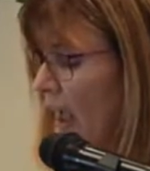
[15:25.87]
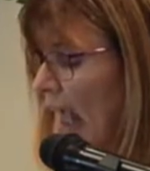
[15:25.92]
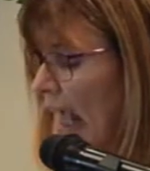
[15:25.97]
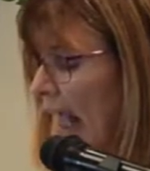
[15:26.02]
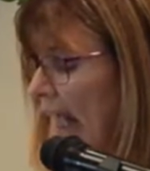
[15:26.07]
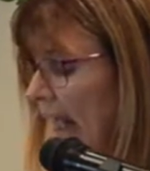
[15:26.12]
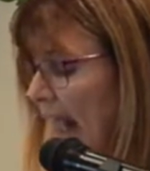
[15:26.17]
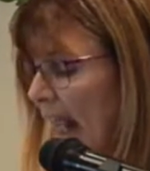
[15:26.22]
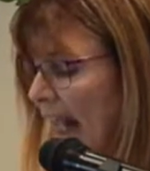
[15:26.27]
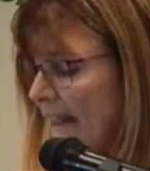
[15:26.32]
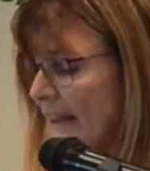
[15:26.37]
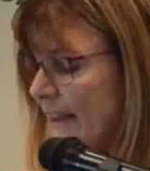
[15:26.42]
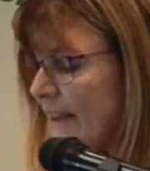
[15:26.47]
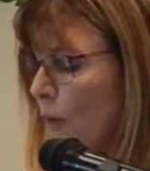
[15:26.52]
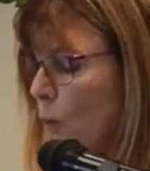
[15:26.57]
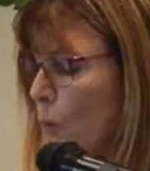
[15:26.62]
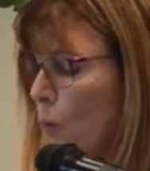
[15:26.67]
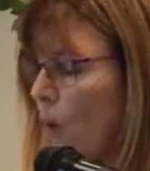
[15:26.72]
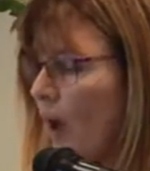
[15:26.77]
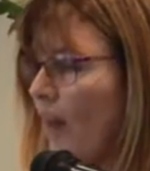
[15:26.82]
And Esther
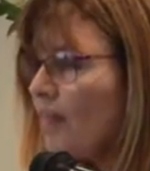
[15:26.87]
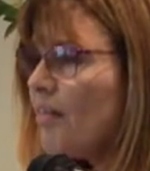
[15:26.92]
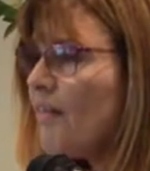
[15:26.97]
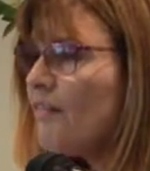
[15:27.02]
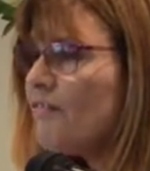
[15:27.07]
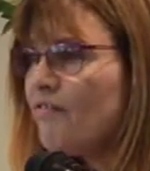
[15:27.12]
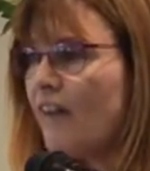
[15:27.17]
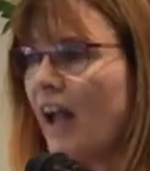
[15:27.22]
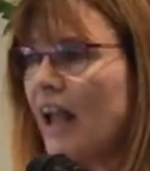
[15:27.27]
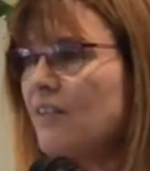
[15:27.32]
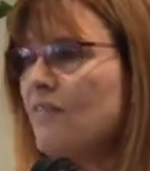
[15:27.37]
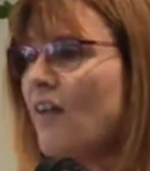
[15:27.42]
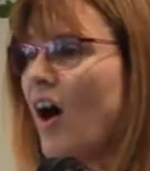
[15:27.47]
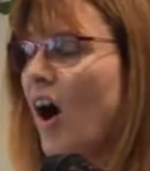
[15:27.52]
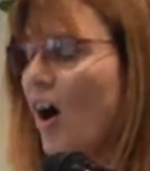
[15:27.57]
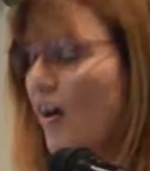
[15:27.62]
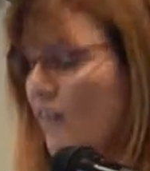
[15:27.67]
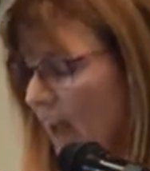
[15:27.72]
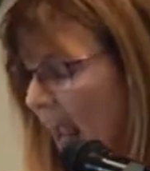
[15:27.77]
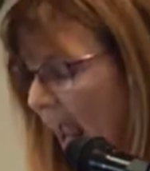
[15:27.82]
won the favor
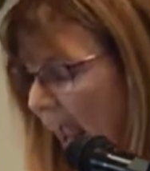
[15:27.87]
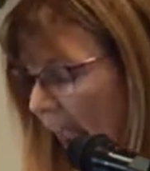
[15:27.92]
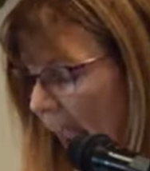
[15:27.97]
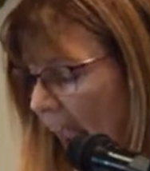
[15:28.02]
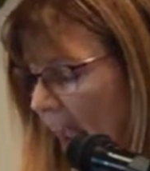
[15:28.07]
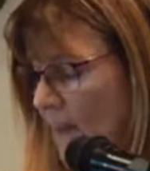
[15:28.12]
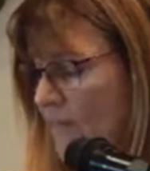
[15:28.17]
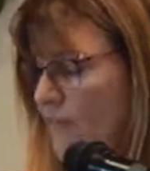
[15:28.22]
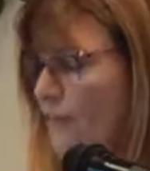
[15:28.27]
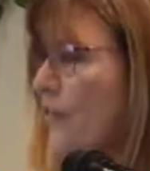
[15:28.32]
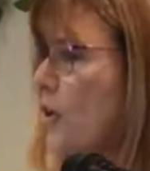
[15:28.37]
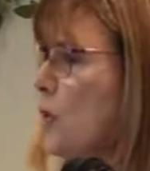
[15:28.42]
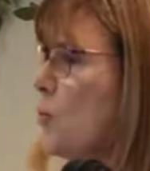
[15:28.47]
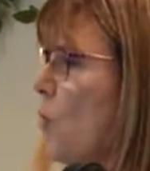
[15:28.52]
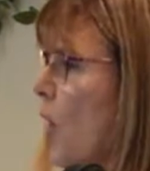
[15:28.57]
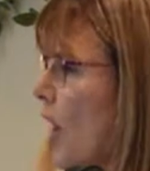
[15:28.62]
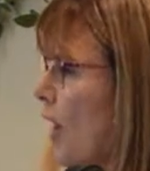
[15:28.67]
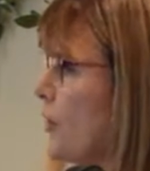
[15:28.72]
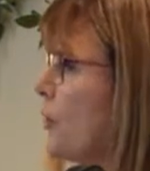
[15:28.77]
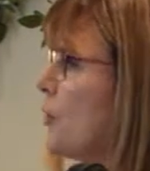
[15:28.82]
of
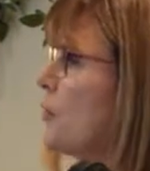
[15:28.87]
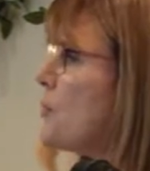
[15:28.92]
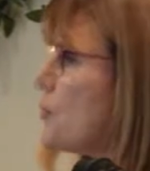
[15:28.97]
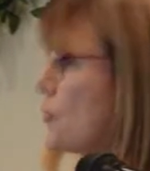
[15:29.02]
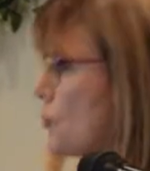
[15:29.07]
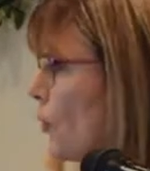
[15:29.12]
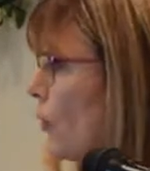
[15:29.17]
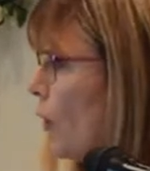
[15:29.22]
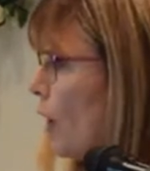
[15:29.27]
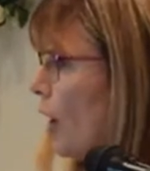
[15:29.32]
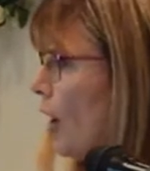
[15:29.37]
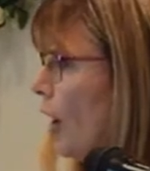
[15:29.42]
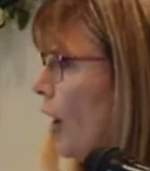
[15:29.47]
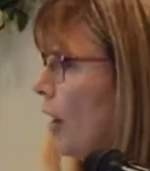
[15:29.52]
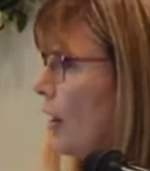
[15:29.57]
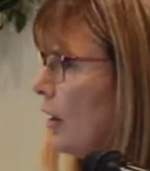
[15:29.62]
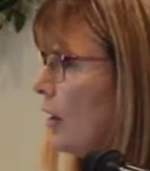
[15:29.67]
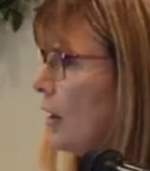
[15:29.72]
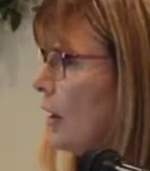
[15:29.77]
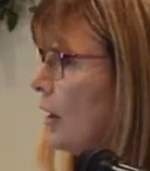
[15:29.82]
everyone who saw
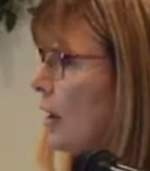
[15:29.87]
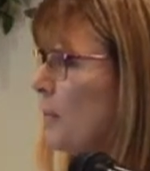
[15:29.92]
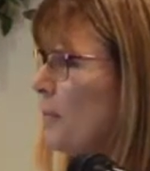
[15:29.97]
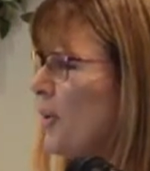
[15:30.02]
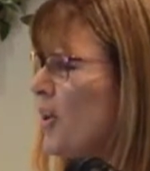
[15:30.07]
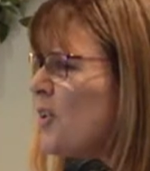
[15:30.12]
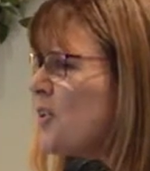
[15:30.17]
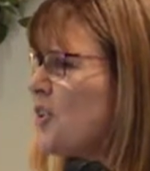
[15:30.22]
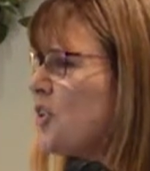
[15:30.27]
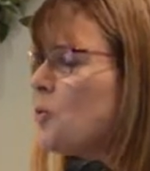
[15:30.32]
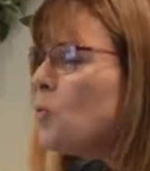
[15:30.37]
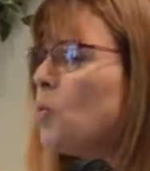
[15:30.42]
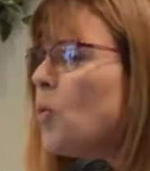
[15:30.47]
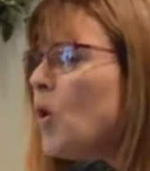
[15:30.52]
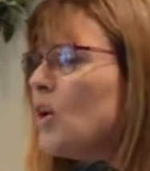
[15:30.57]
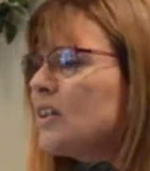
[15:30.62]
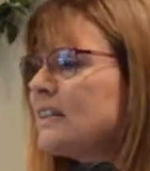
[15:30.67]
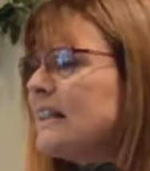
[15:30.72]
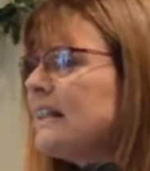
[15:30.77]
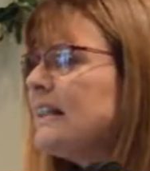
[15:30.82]
her because she
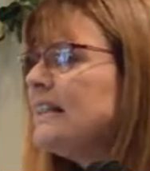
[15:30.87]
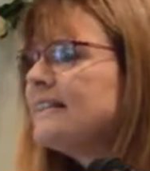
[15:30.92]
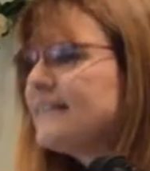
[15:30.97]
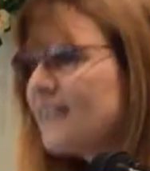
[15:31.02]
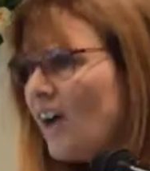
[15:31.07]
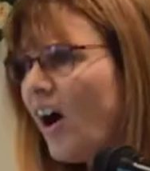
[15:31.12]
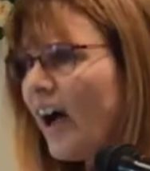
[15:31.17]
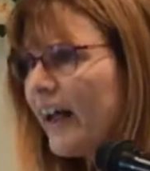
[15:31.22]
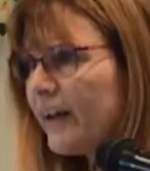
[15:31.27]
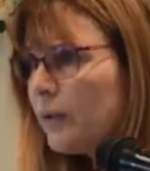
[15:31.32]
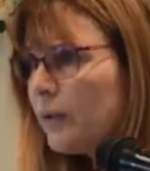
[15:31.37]
wasn't entitled.